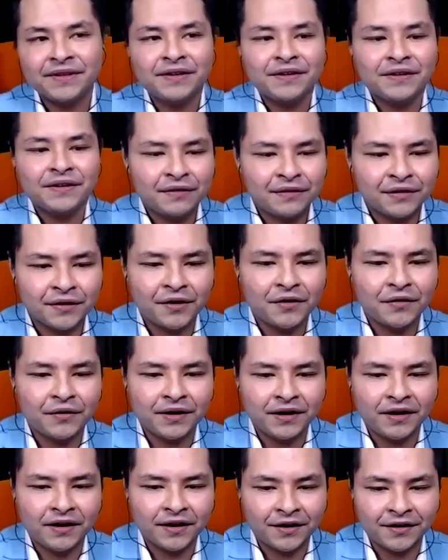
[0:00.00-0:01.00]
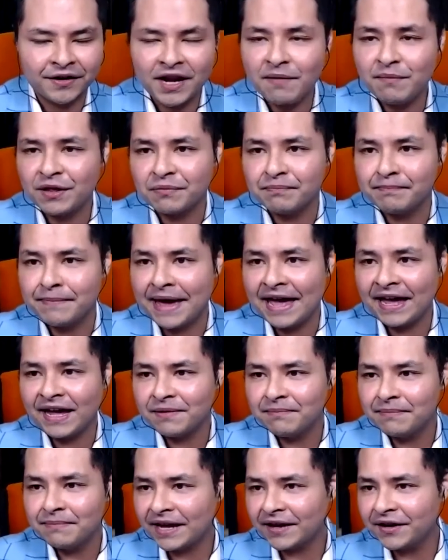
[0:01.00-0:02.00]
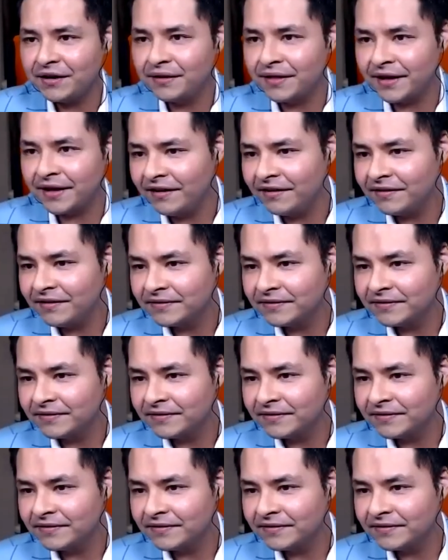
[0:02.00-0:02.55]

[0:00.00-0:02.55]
So her name is Mac. Mac, are you there?